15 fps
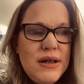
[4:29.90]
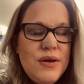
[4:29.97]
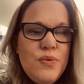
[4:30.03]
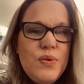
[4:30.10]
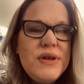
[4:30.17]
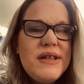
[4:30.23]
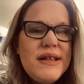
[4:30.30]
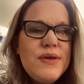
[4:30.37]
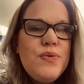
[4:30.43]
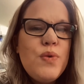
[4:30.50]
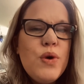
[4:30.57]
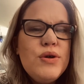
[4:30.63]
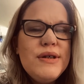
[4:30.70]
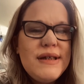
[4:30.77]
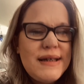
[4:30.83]
we still
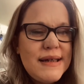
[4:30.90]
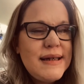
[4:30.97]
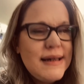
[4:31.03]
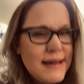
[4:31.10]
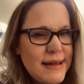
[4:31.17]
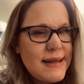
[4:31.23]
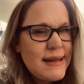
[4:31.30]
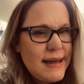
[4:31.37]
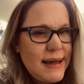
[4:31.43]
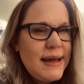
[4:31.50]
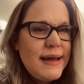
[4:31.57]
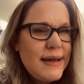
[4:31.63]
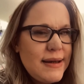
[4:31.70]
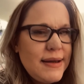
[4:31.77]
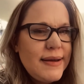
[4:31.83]
want dignity,
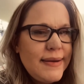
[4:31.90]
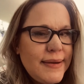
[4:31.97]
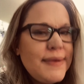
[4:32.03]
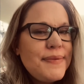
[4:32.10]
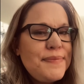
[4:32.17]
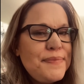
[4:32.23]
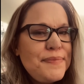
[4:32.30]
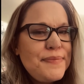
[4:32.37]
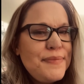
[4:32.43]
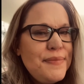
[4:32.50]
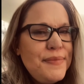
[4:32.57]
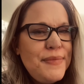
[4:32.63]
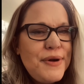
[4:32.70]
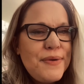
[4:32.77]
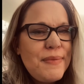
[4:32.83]

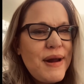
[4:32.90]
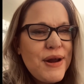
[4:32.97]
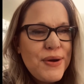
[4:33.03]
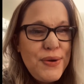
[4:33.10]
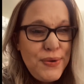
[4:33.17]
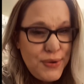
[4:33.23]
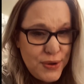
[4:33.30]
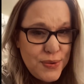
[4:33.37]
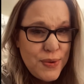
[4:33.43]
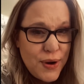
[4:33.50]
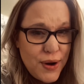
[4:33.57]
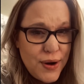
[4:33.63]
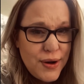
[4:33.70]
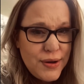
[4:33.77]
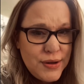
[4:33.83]
no matter who you
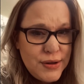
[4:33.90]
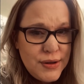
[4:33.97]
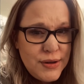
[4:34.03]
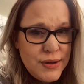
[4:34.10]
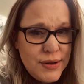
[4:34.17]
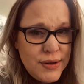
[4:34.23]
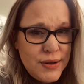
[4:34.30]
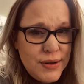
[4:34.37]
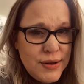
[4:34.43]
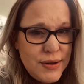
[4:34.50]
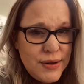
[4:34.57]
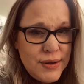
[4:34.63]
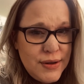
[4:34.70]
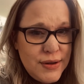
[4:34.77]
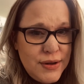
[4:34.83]
are.
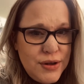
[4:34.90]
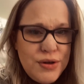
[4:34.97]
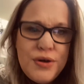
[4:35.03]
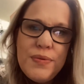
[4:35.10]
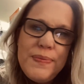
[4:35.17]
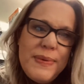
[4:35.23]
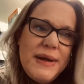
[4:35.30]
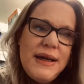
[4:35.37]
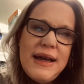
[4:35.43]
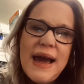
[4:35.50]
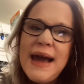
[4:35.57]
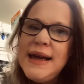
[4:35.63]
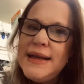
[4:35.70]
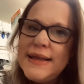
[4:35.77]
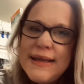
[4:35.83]
You could be
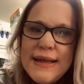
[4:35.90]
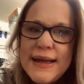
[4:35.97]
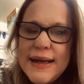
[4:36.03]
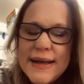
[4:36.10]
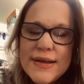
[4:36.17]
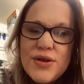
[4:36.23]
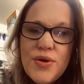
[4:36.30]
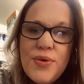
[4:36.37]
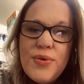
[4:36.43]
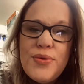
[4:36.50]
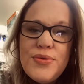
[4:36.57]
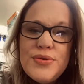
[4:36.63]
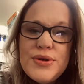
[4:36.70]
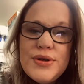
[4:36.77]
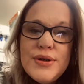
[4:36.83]
80 years
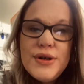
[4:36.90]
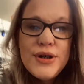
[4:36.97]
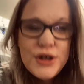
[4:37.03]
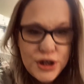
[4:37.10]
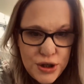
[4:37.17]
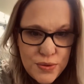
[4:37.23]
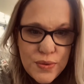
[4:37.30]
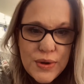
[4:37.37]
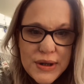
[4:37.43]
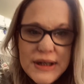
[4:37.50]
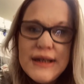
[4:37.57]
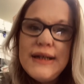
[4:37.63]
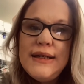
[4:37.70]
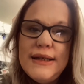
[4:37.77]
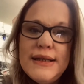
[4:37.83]
old, you want
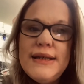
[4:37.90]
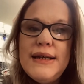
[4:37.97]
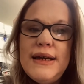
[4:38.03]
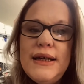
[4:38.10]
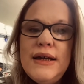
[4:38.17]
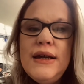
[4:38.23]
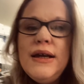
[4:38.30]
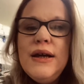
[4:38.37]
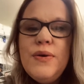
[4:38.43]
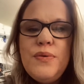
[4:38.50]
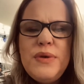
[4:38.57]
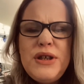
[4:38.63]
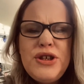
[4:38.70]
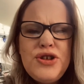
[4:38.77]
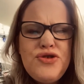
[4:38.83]
dignity.
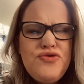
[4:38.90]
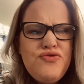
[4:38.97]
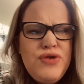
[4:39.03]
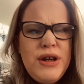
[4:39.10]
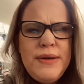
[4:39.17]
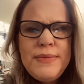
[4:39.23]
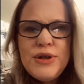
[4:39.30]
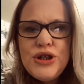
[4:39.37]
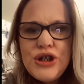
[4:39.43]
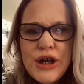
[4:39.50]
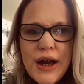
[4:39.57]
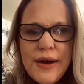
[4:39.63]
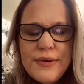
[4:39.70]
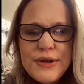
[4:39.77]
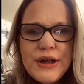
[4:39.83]
We scream and
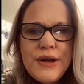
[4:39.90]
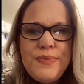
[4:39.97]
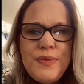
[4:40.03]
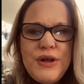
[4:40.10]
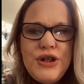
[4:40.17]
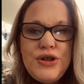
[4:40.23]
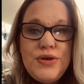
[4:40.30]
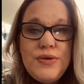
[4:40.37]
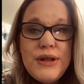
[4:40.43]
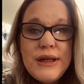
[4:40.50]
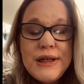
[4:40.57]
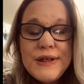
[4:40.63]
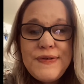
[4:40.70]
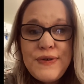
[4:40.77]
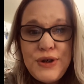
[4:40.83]
shout and we do
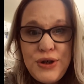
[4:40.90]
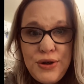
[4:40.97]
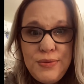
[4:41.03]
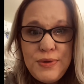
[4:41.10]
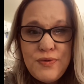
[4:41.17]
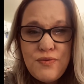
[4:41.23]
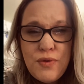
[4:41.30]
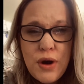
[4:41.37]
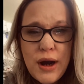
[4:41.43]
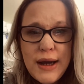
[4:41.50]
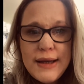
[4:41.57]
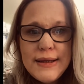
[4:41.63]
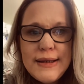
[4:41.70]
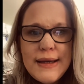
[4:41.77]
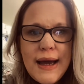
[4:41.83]
things for human
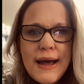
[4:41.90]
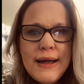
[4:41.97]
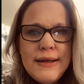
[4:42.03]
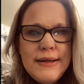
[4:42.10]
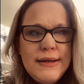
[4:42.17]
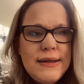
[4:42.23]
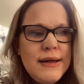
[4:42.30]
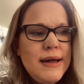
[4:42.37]
rights and,